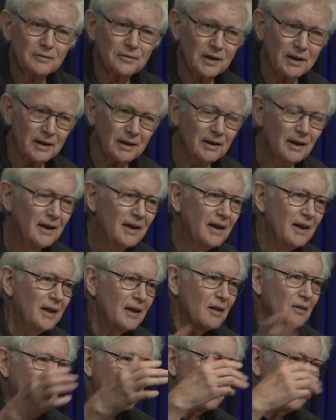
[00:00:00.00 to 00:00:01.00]
They
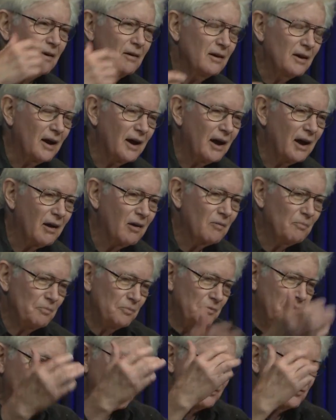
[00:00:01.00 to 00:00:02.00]

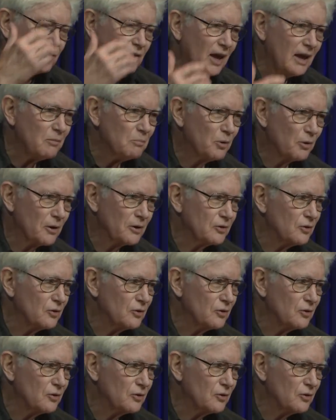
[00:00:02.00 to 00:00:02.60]
skateboard